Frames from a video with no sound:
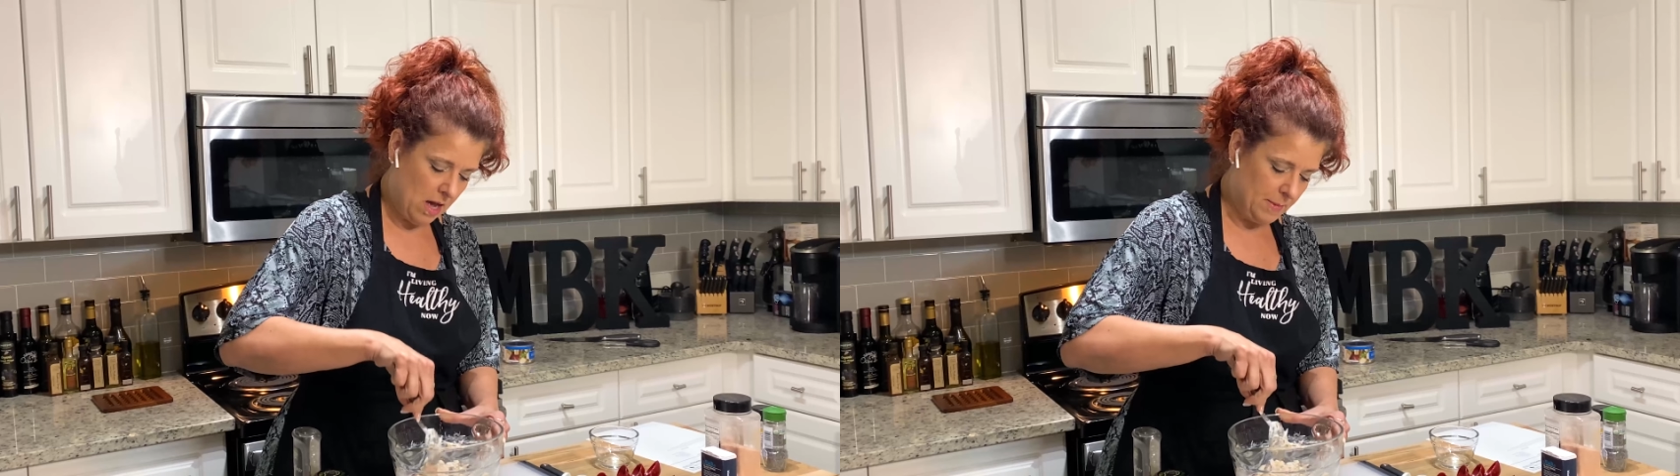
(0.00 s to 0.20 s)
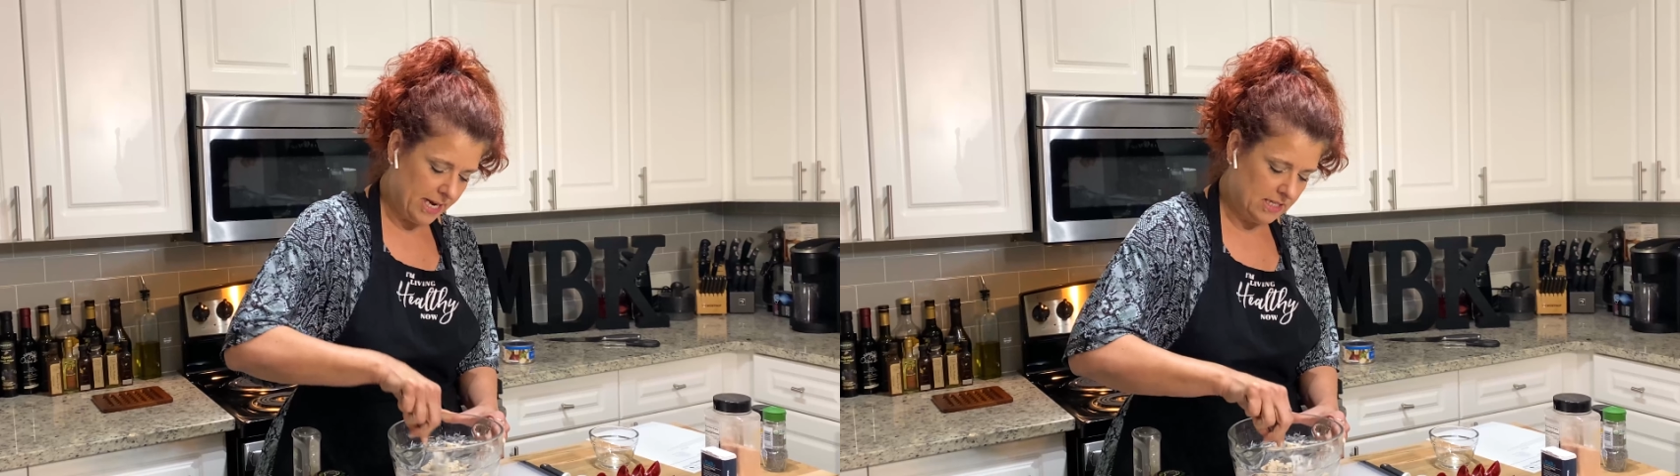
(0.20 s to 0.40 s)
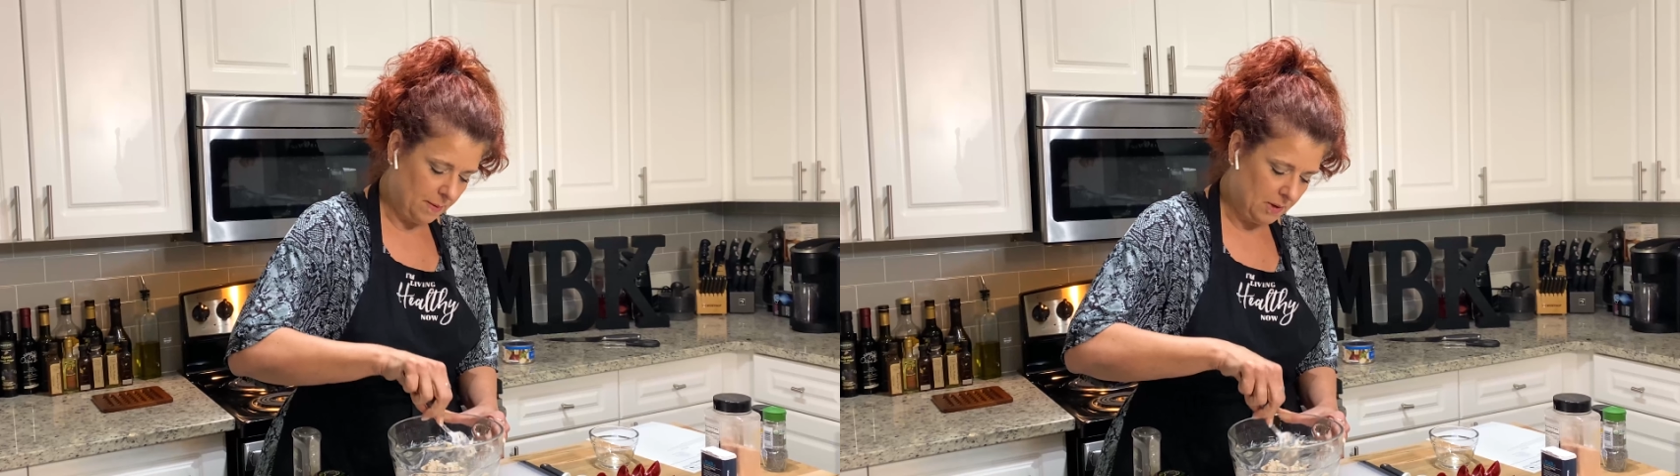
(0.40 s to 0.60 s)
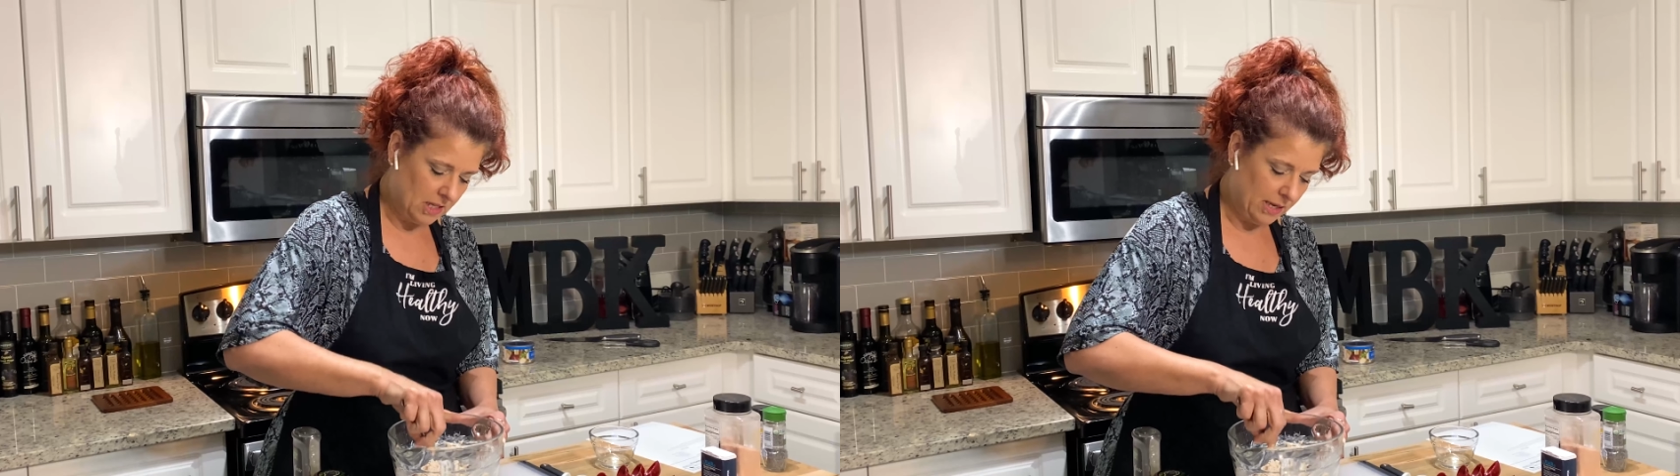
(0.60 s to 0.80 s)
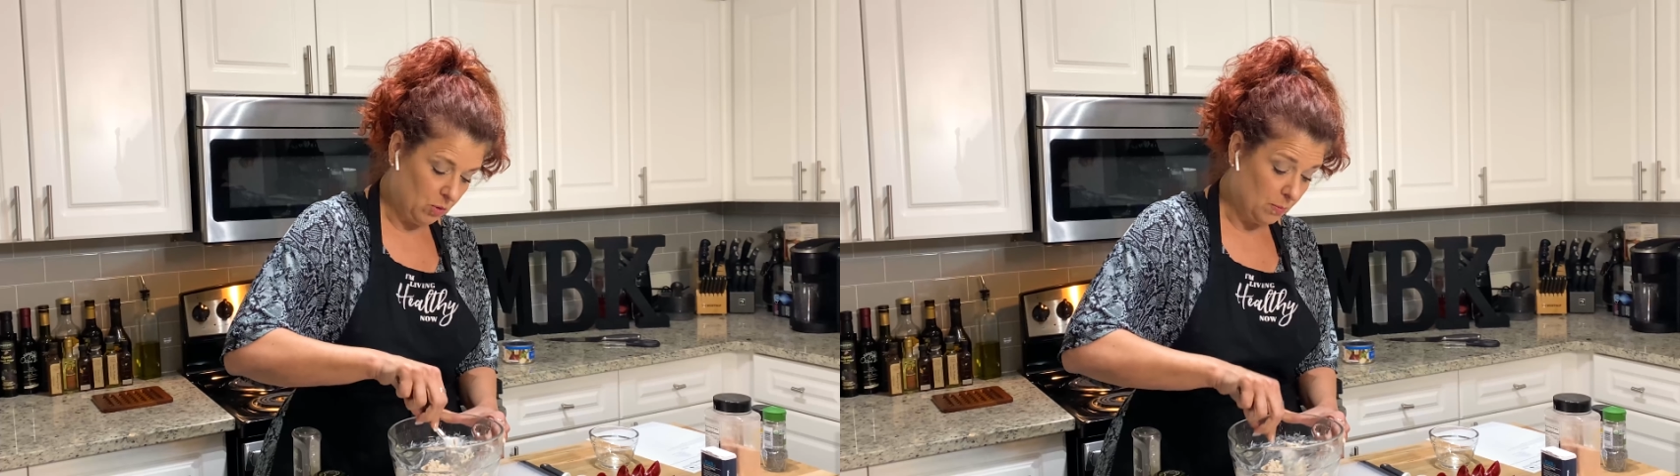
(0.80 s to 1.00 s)
I
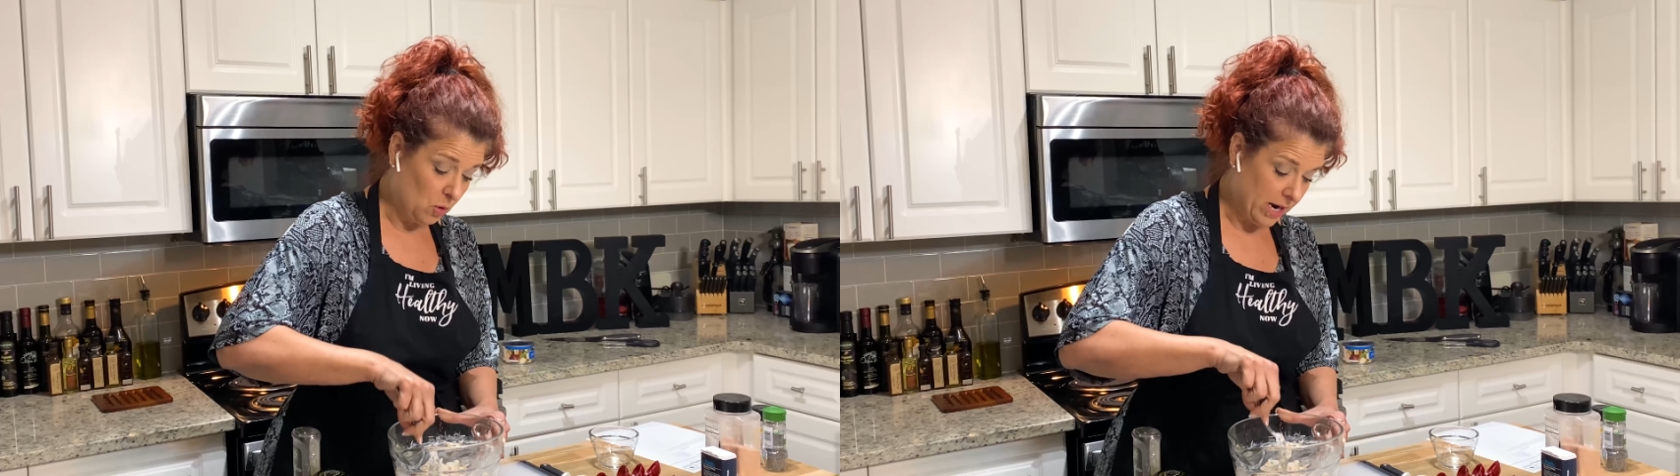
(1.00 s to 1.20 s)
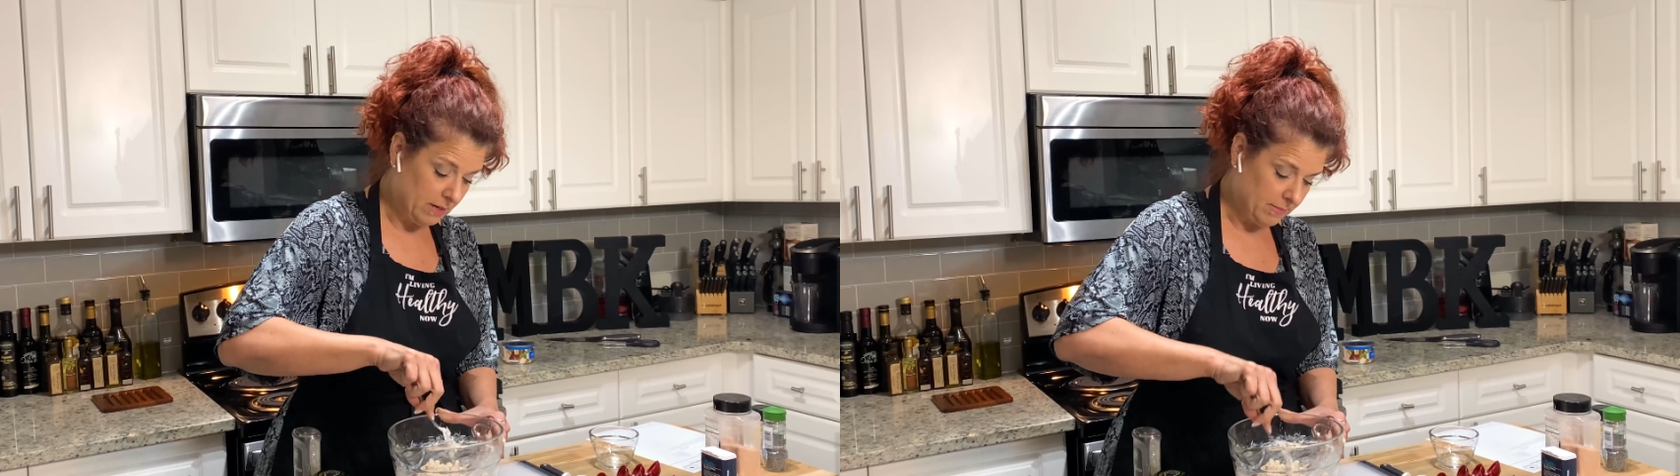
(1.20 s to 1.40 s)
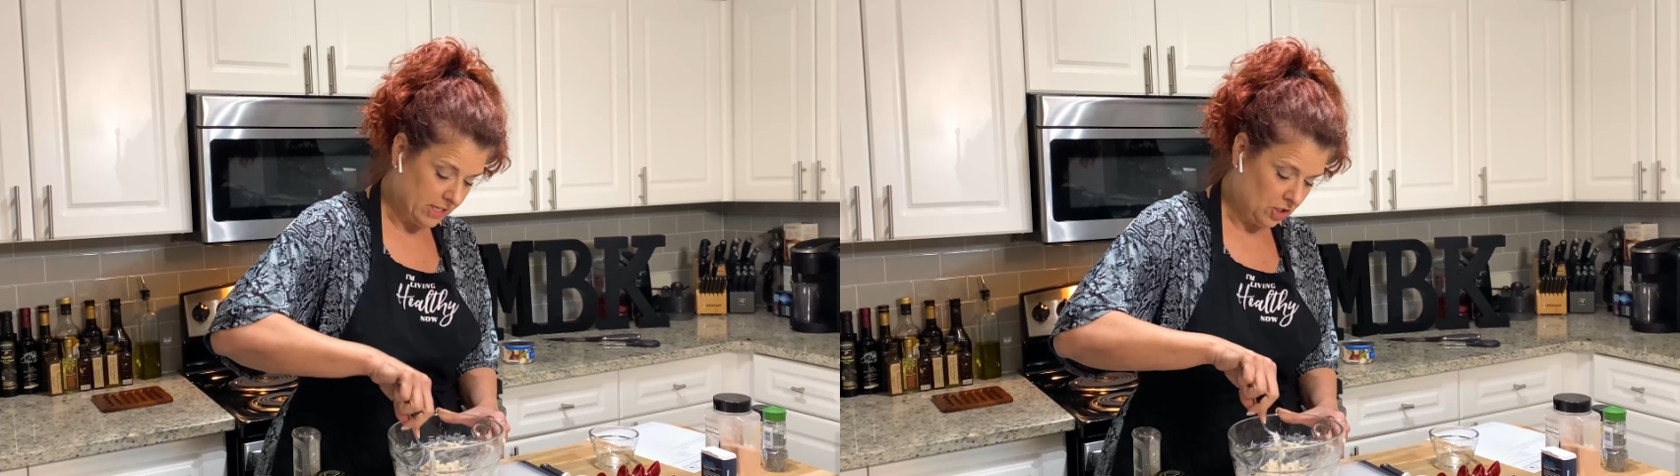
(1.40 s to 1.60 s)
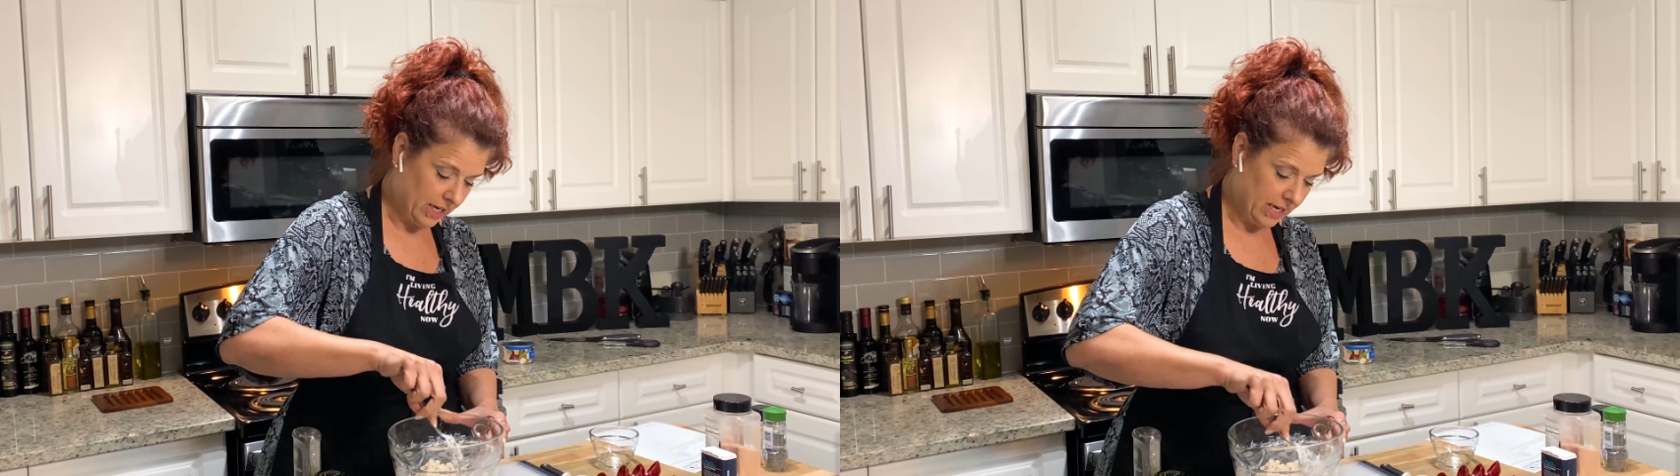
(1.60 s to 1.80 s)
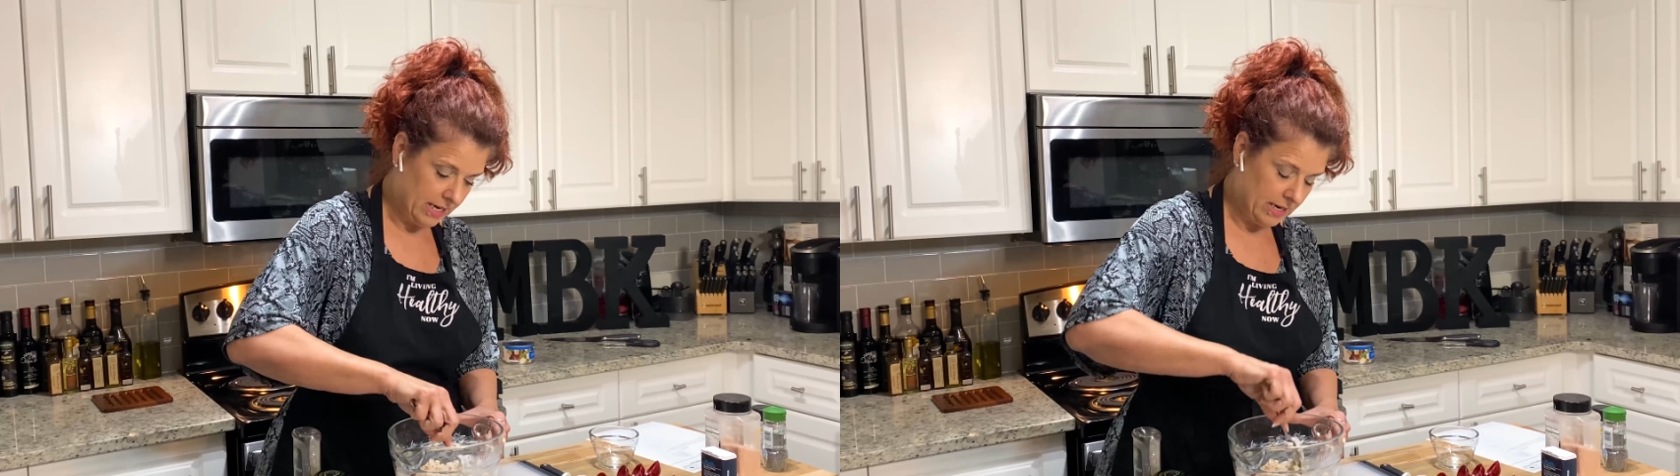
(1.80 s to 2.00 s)
typically will brine my
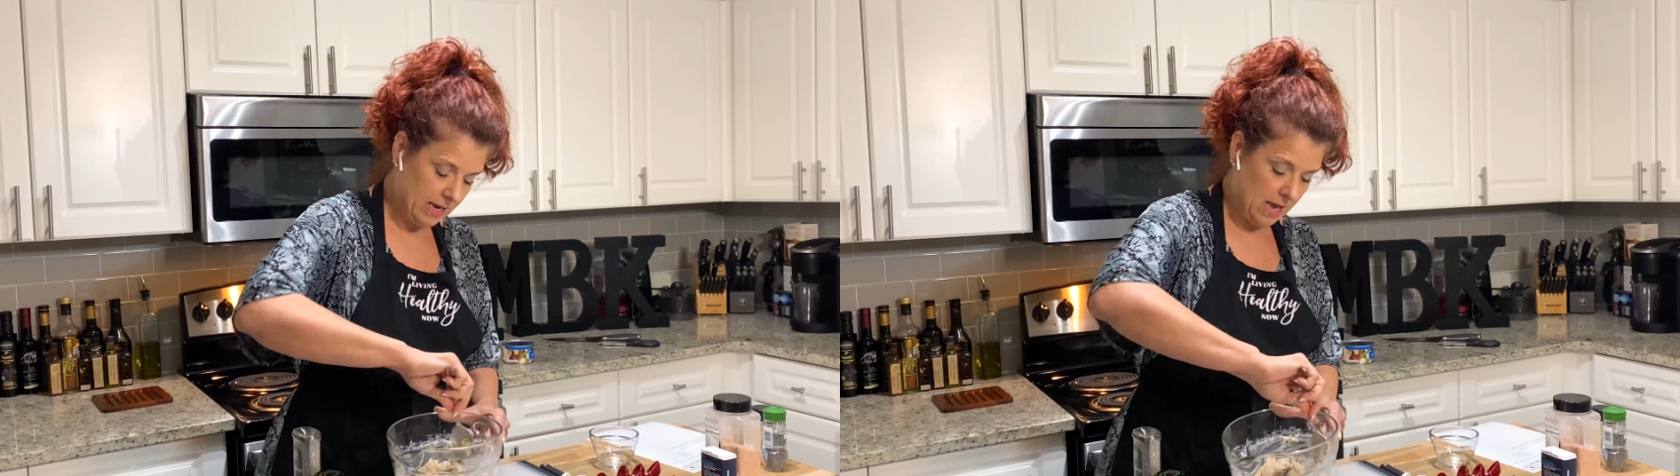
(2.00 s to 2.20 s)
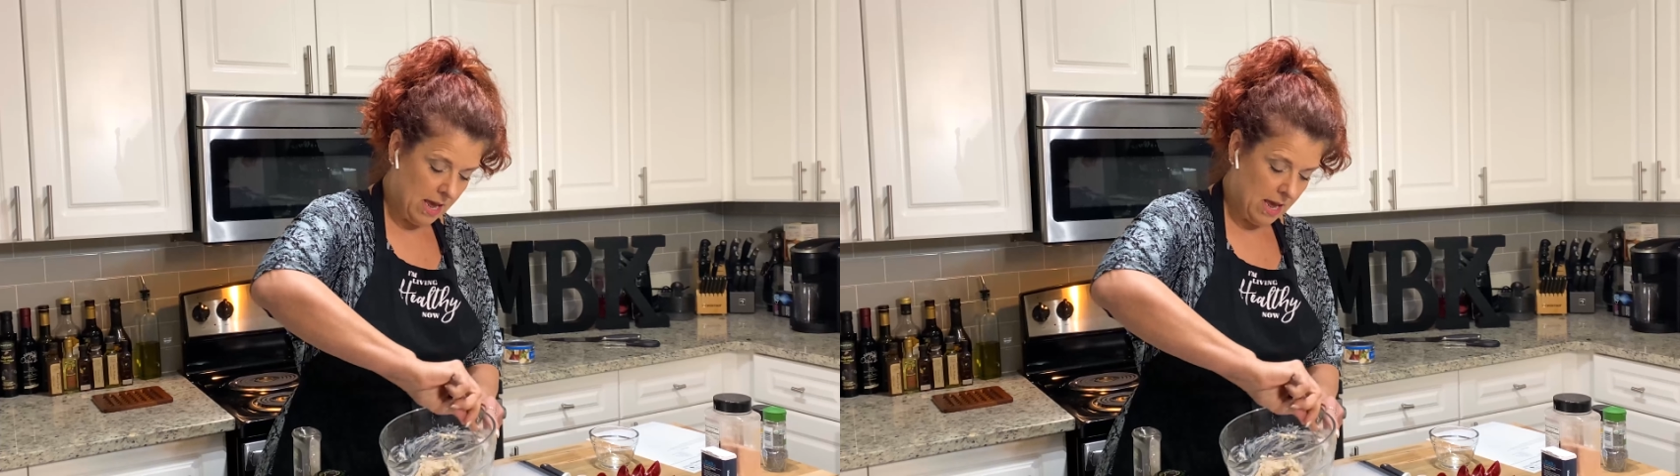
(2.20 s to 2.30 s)
chicken